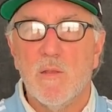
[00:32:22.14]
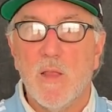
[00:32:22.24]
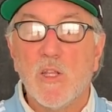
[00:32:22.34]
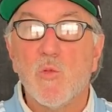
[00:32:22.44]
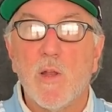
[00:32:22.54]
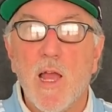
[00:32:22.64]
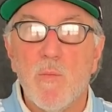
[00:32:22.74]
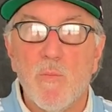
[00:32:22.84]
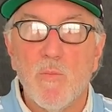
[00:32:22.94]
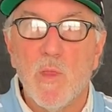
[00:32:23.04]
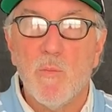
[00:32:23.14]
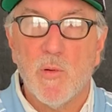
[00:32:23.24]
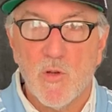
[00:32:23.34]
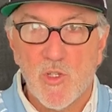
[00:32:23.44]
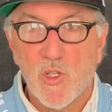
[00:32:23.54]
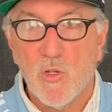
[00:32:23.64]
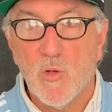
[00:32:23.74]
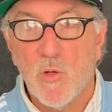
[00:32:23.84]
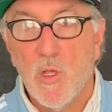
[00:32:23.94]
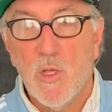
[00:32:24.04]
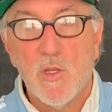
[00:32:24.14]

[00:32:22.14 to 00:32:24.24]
That's what I pursue.